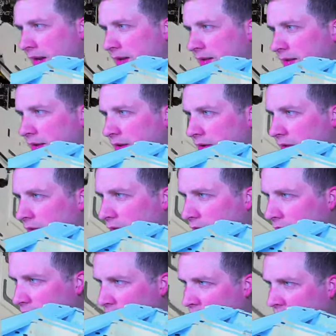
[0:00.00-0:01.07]
as you
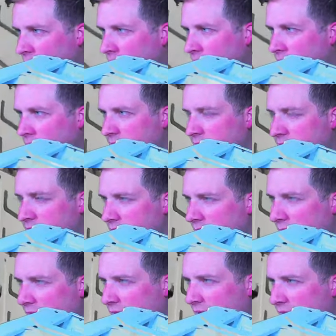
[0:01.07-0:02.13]
look down
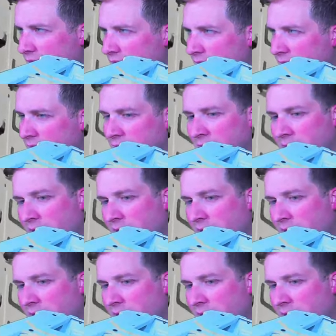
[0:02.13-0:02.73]
inside,